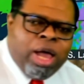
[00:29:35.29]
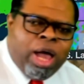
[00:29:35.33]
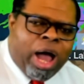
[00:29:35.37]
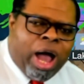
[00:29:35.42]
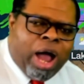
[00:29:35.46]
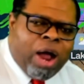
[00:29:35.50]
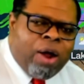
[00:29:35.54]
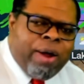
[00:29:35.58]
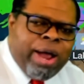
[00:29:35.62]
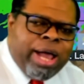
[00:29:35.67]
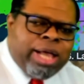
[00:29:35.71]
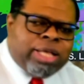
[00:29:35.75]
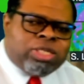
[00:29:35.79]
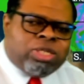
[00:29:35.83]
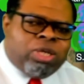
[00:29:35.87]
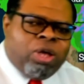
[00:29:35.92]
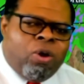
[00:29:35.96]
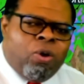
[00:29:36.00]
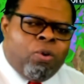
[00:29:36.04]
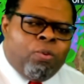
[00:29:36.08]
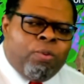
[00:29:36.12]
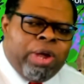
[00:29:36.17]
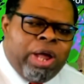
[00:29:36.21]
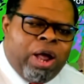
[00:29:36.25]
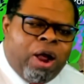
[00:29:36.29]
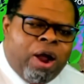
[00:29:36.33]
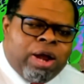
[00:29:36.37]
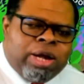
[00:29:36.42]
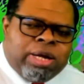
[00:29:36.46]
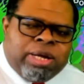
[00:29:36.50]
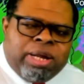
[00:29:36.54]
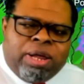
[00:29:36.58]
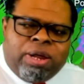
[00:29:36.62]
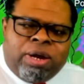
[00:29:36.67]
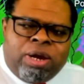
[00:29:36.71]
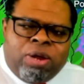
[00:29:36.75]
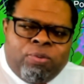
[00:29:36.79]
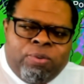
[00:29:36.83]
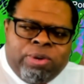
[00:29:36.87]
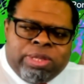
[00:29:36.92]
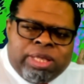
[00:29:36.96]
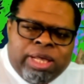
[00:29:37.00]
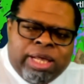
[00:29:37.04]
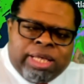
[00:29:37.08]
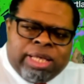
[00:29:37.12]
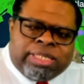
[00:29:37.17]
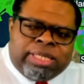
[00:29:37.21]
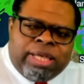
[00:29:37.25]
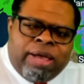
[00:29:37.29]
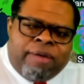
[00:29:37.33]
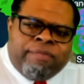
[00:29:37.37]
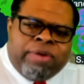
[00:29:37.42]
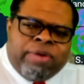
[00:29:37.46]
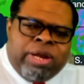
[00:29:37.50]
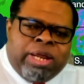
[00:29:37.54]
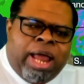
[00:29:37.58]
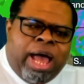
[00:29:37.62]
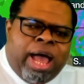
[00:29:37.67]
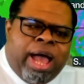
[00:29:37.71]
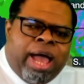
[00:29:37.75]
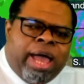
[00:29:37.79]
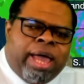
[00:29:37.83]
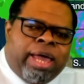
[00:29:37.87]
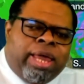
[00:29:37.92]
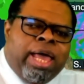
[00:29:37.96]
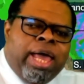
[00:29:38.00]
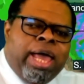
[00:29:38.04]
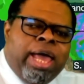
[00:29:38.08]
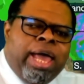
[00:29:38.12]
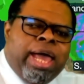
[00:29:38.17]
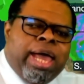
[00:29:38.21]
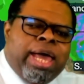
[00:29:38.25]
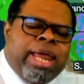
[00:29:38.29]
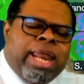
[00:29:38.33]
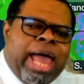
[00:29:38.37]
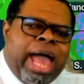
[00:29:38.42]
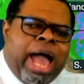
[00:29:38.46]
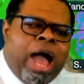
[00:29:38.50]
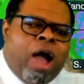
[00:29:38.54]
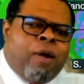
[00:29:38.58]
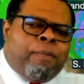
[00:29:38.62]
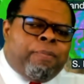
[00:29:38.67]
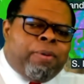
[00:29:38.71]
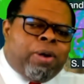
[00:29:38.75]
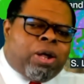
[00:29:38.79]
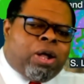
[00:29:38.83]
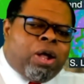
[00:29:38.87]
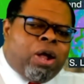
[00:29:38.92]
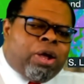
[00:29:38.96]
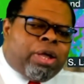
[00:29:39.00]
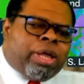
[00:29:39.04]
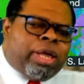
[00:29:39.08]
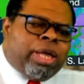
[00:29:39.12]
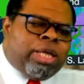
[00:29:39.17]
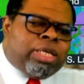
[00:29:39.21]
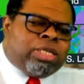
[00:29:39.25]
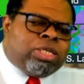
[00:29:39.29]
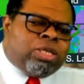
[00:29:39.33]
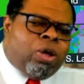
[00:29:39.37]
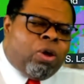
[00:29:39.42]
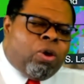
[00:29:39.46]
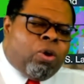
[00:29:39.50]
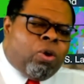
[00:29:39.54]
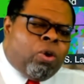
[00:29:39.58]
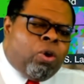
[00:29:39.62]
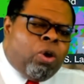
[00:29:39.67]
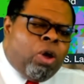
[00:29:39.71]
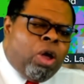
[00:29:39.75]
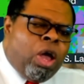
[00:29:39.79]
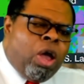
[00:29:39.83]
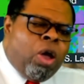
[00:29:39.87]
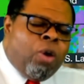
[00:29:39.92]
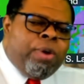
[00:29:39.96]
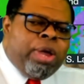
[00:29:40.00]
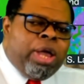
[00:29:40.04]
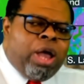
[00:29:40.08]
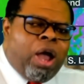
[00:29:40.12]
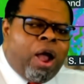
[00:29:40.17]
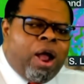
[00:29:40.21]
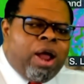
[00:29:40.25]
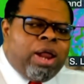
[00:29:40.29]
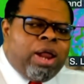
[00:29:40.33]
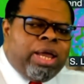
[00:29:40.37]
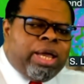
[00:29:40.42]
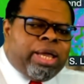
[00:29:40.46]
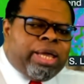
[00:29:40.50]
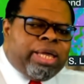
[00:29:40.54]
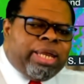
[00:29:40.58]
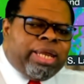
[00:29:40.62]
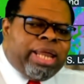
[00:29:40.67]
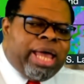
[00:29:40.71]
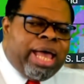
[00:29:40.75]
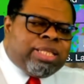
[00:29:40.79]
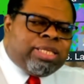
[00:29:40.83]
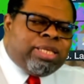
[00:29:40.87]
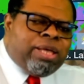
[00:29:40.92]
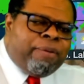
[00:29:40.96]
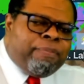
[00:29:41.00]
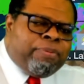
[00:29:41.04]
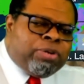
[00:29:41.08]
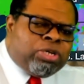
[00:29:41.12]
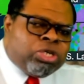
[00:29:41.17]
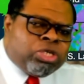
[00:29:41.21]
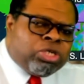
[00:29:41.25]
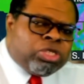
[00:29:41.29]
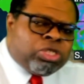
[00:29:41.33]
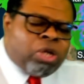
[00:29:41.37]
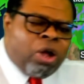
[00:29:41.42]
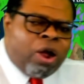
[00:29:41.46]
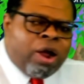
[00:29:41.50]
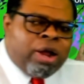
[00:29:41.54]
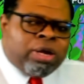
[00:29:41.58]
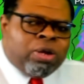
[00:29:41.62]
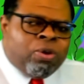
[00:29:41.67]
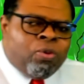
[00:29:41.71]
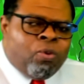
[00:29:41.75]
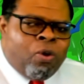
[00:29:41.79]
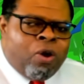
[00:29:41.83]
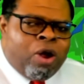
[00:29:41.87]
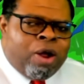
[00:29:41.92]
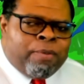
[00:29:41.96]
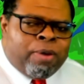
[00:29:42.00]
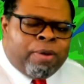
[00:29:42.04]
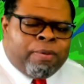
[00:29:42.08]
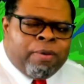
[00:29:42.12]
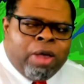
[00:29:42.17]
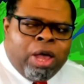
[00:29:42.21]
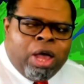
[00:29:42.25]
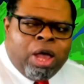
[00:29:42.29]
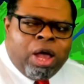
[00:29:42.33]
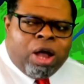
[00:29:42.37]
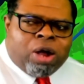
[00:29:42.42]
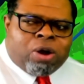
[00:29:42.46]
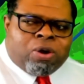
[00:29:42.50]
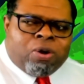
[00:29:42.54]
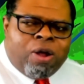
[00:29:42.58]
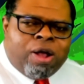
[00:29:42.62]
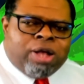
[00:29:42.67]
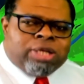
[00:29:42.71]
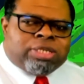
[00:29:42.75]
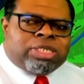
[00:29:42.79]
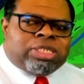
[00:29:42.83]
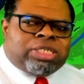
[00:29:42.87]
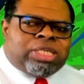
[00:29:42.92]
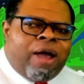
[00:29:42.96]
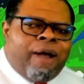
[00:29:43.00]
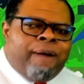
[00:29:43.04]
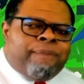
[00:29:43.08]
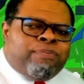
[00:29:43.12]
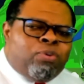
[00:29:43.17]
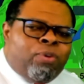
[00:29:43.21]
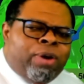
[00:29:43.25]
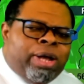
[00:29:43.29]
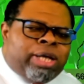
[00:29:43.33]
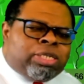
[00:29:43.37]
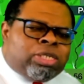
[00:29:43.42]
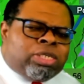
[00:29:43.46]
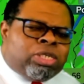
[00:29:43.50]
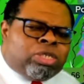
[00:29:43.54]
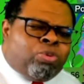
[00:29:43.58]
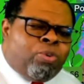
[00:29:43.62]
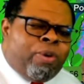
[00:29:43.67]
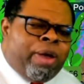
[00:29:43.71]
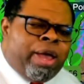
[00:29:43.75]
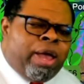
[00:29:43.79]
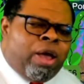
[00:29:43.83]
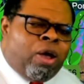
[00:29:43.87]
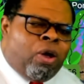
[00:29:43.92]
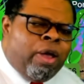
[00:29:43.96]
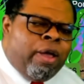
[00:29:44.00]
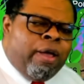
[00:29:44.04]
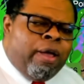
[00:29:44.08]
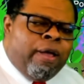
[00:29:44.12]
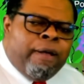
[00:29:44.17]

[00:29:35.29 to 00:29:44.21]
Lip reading: All right, so we are dealing with the 79 in Albuquerque. So we are looking at temperatures starting to warm up across the Southwest as well.